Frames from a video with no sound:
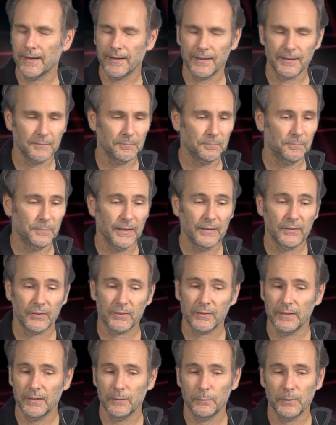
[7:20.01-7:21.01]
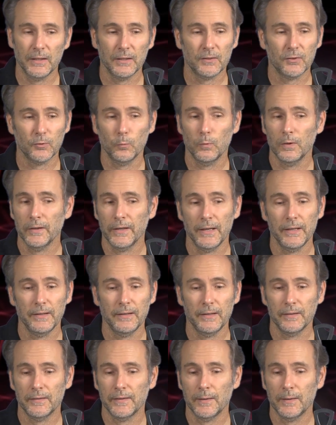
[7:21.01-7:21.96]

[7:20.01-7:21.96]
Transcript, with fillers: and basically it would get to one eighty,